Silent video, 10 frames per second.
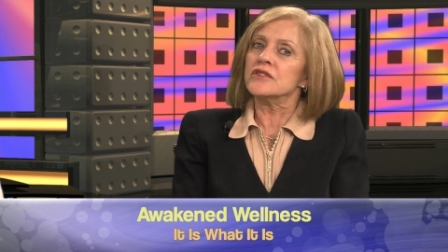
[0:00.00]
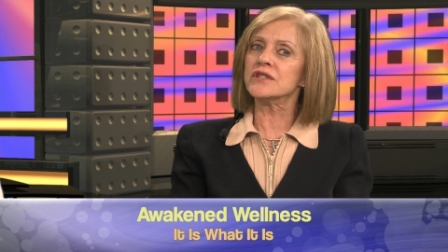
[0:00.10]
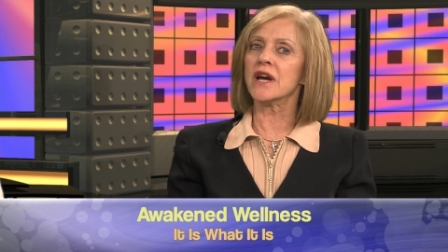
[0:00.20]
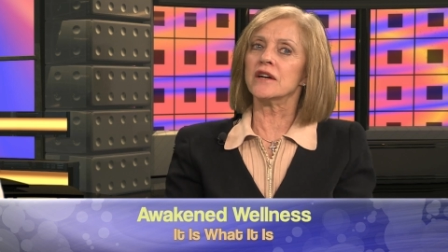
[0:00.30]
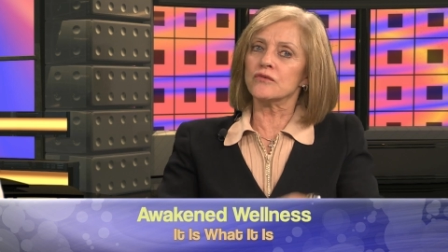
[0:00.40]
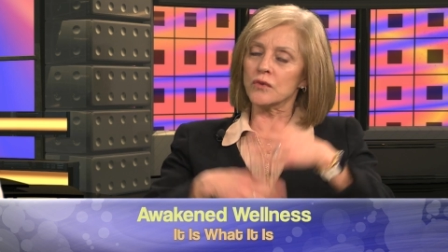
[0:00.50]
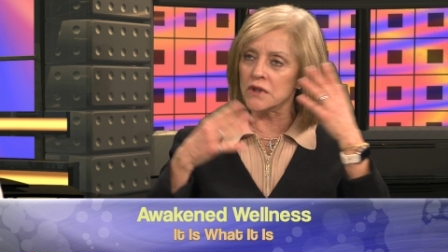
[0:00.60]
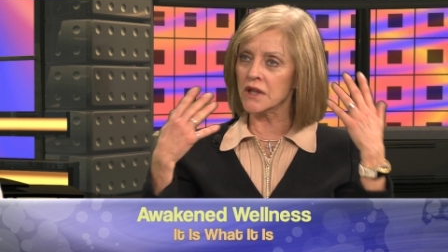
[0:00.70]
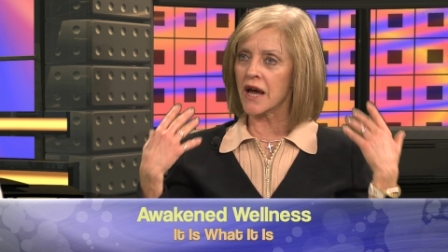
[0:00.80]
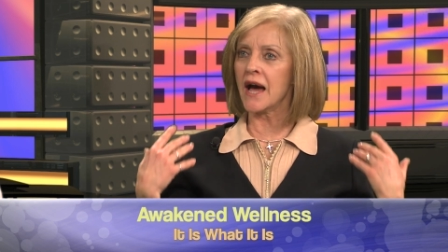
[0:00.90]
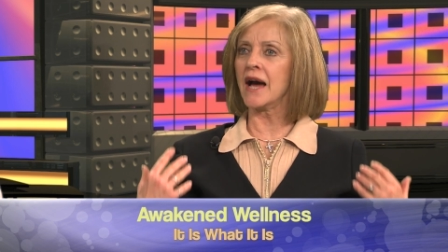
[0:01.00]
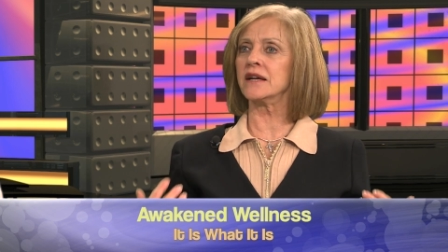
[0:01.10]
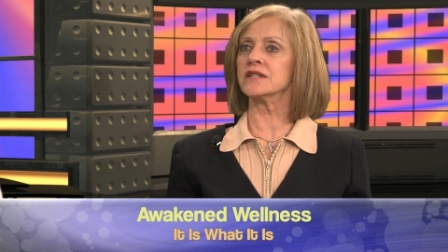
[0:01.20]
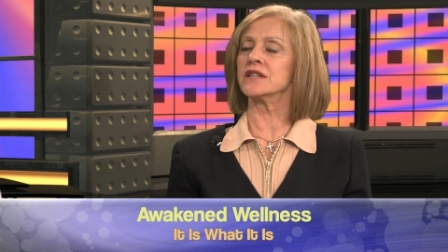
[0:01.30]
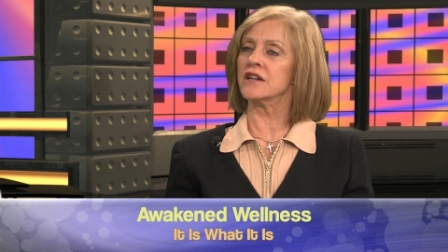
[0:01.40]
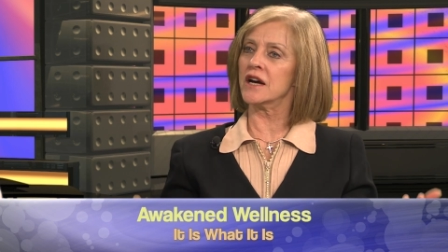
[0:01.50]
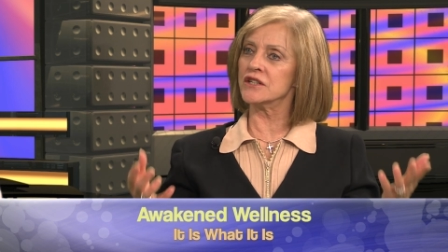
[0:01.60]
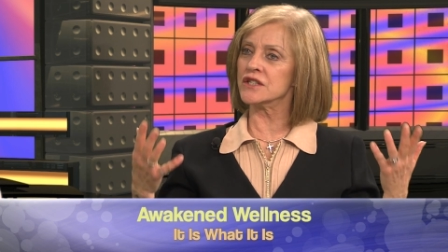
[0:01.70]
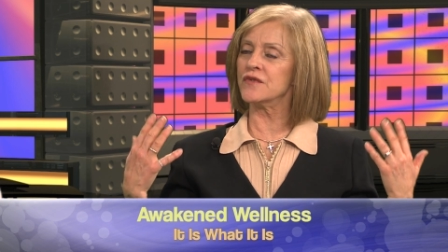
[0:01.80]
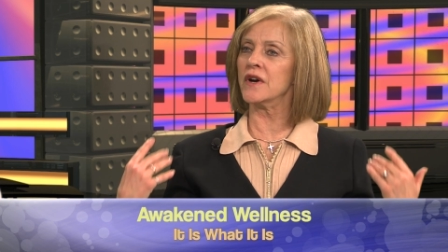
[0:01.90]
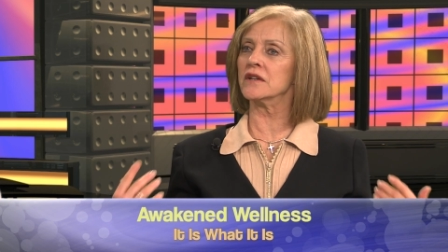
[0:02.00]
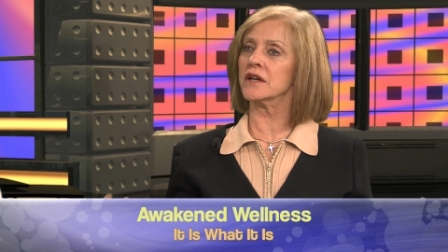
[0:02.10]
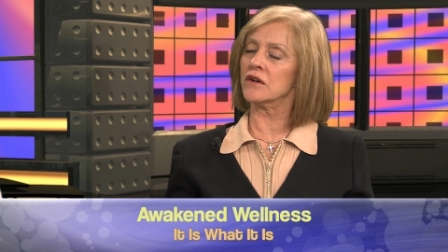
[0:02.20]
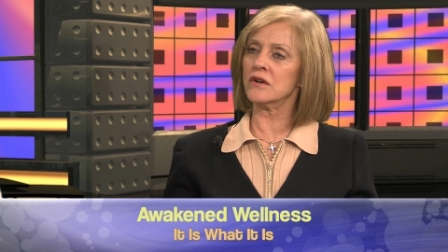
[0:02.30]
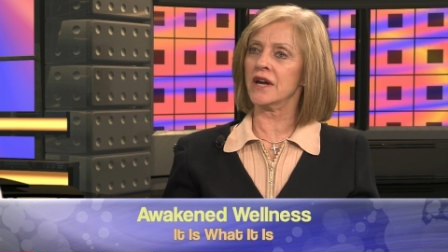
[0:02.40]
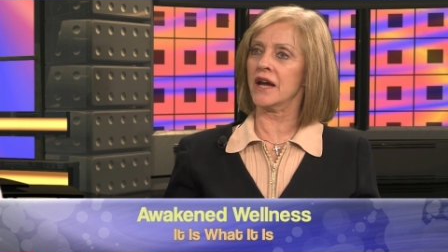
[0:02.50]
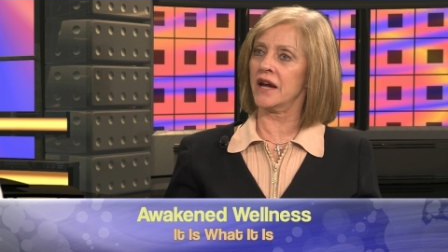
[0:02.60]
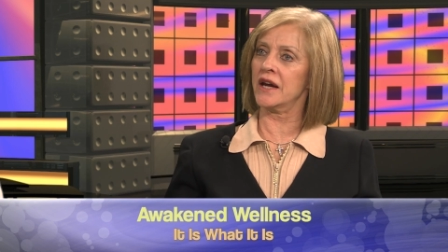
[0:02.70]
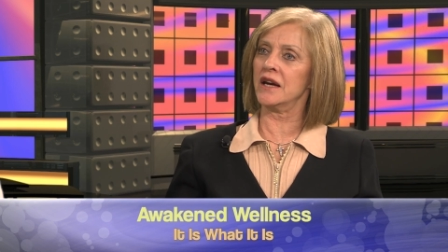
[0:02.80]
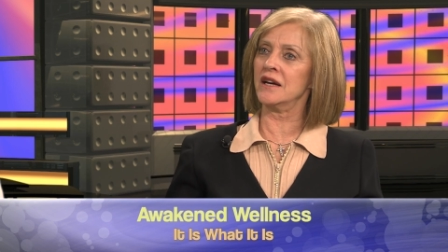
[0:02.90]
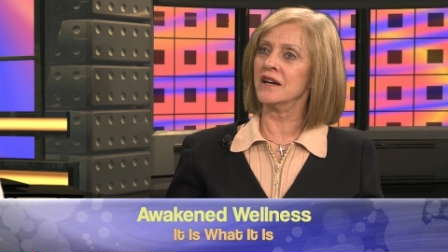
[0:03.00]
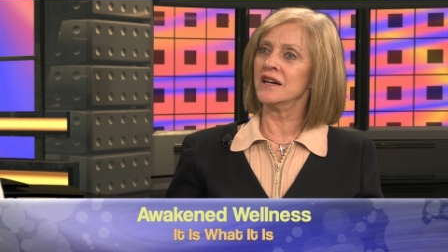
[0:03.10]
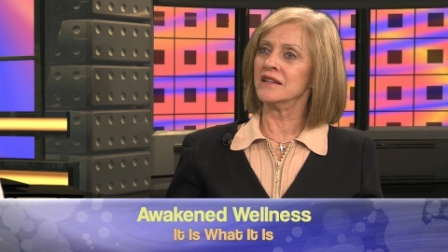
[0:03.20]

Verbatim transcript: just kind of relaxed. I just felt like, okay,